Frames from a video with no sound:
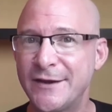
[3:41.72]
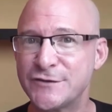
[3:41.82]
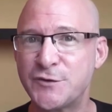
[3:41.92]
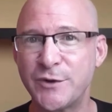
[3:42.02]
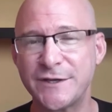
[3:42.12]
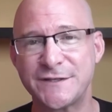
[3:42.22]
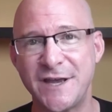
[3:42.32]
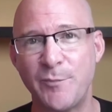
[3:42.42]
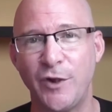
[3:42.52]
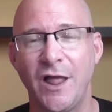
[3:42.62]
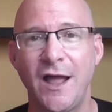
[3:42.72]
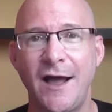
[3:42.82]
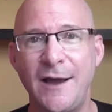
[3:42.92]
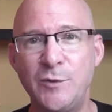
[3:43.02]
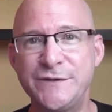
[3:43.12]
Here's a quick example.
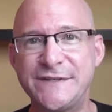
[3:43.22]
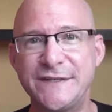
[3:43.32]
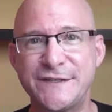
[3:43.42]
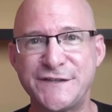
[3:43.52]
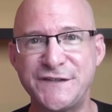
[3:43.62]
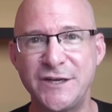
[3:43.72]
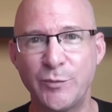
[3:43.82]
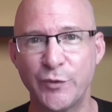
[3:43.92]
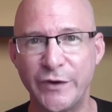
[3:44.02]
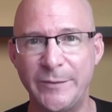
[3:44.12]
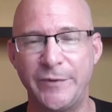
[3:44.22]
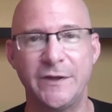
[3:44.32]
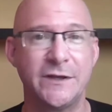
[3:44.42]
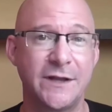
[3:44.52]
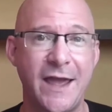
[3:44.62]
I was in Siem
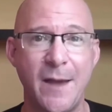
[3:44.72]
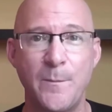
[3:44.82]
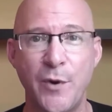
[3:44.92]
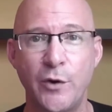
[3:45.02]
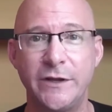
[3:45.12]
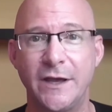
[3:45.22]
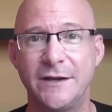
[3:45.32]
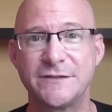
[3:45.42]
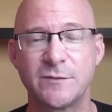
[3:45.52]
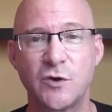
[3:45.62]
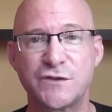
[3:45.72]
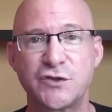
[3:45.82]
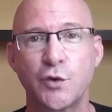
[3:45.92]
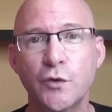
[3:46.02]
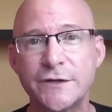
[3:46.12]
Reap in Cambodia. It is the
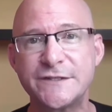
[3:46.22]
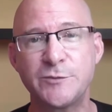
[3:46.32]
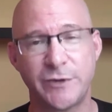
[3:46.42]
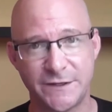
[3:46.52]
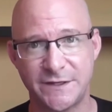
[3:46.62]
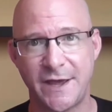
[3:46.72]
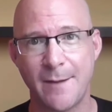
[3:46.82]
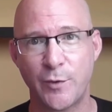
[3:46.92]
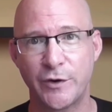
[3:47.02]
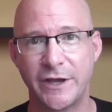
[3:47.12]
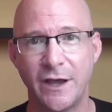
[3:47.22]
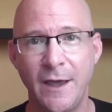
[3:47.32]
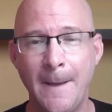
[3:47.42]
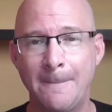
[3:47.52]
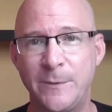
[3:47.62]
most touristed place in Cambodia
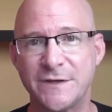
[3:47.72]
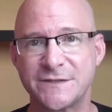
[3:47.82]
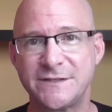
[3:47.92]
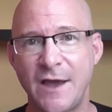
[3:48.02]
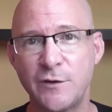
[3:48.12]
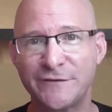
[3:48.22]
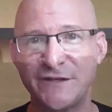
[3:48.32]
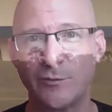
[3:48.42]
because the town of